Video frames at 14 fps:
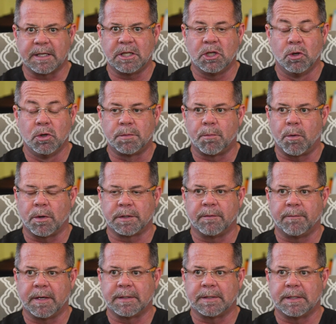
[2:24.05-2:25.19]
a huge portion
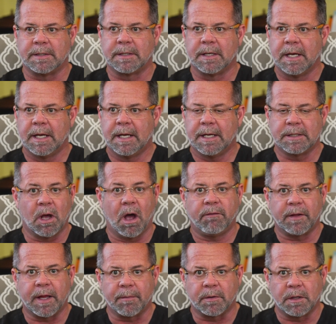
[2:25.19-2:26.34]
of medicine is
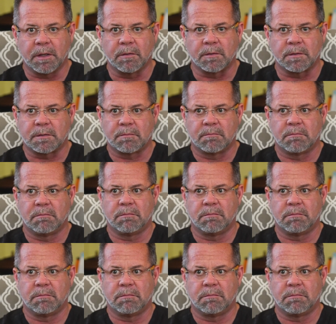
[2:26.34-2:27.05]
off-label use.